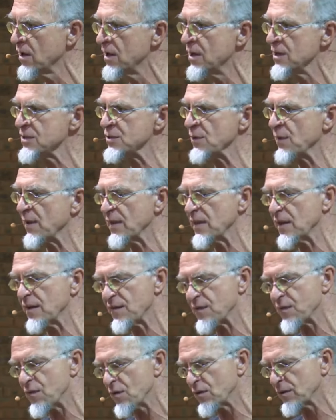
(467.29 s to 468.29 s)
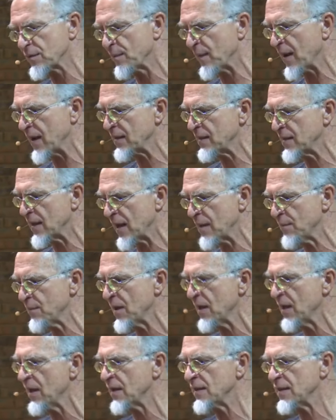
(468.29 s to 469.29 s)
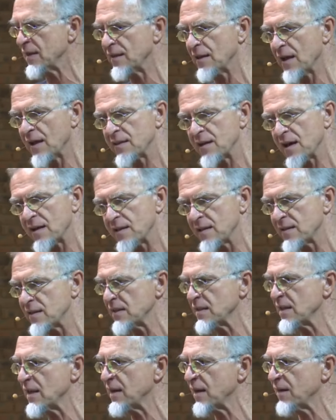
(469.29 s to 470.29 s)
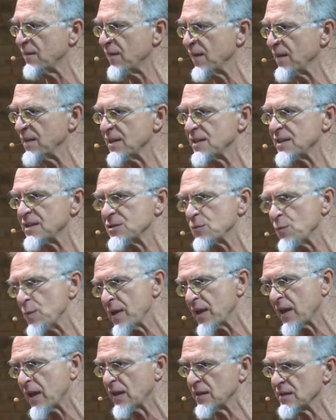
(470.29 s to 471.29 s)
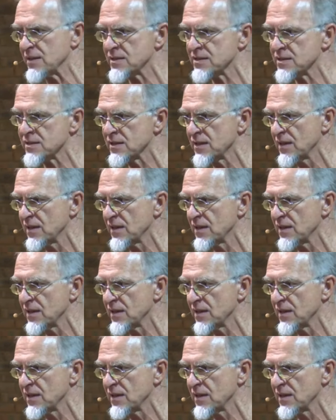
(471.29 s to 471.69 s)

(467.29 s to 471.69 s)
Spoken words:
So Henry Ford made name. Another other thing that he invented is weekends.